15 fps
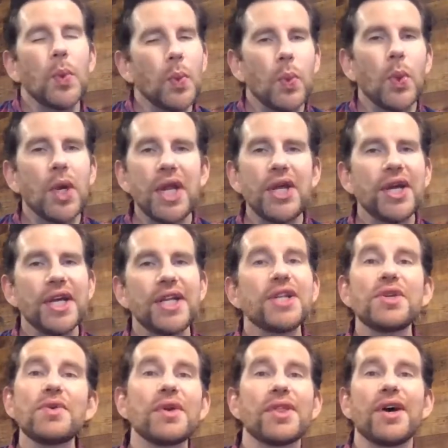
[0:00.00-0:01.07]
what are you going to
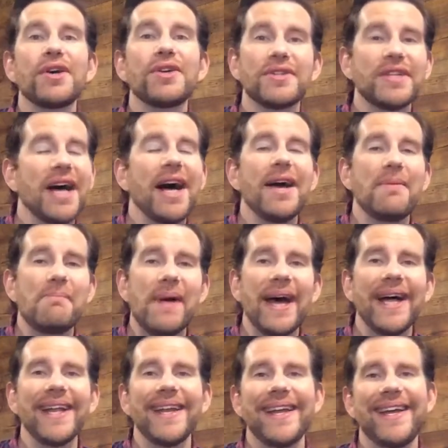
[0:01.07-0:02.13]
do with all your time,
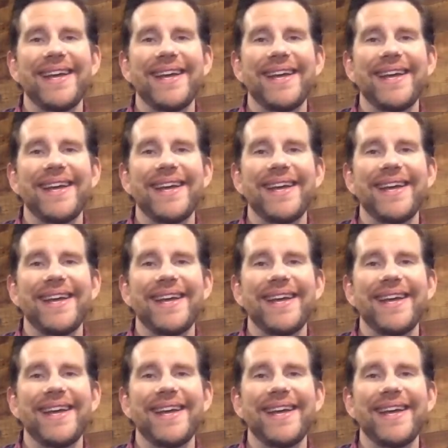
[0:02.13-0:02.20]
Matt?